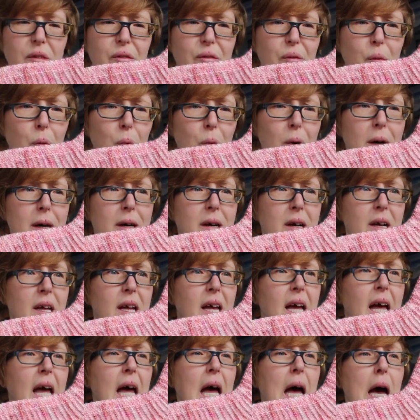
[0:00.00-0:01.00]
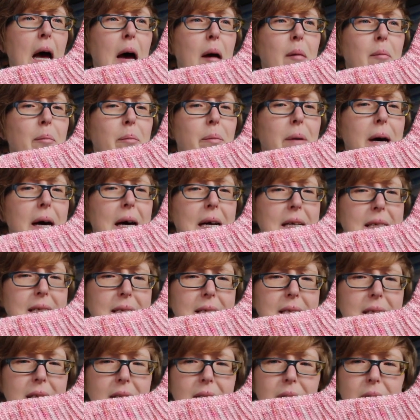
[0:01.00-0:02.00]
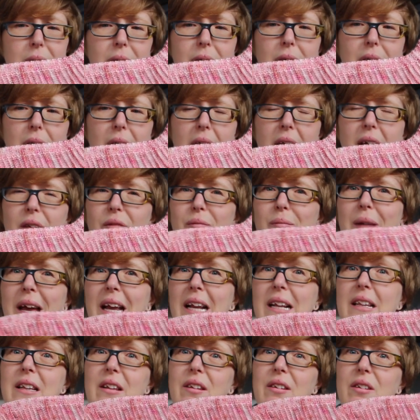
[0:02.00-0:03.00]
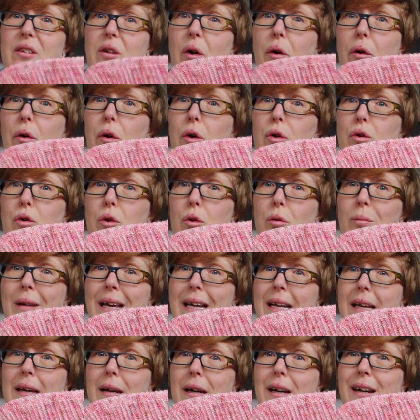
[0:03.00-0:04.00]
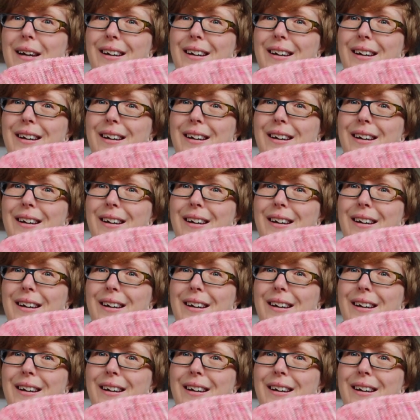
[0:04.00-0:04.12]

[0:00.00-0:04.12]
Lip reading: for, but I made this sock too big.